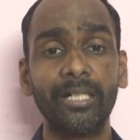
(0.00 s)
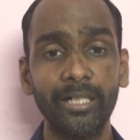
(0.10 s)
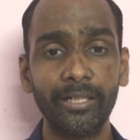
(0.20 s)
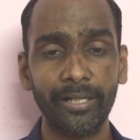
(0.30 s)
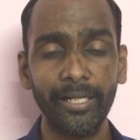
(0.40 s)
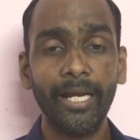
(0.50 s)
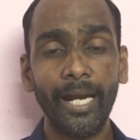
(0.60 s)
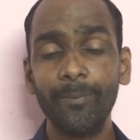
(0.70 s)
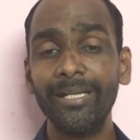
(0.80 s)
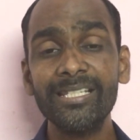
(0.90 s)
country.
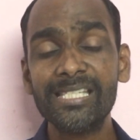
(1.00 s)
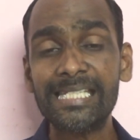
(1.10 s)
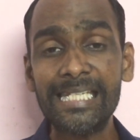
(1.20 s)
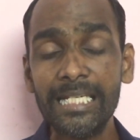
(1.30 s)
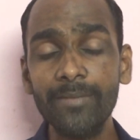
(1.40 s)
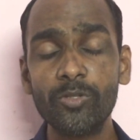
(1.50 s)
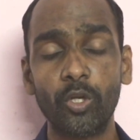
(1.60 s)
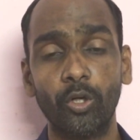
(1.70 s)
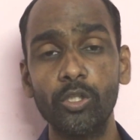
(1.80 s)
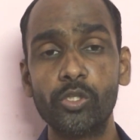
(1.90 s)
And many schemes
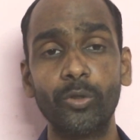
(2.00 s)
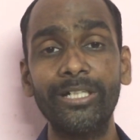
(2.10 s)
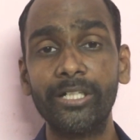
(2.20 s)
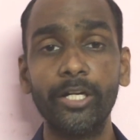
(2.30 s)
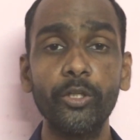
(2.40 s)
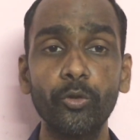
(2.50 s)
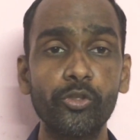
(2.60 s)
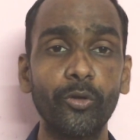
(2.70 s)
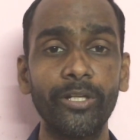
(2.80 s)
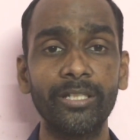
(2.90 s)
are also
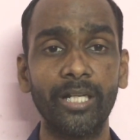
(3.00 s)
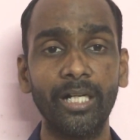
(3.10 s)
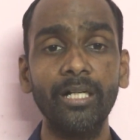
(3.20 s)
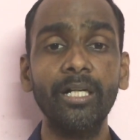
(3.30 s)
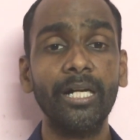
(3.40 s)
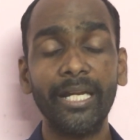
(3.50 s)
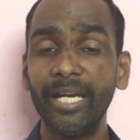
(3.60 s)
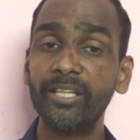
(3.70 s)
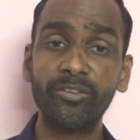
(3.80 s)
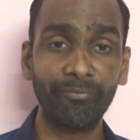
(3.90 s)
introduced during the
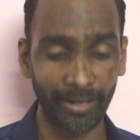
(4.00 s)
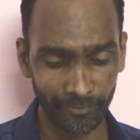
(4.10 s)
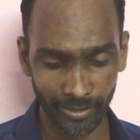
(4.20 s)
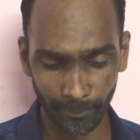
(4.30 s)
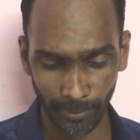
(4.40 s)
8th 5 year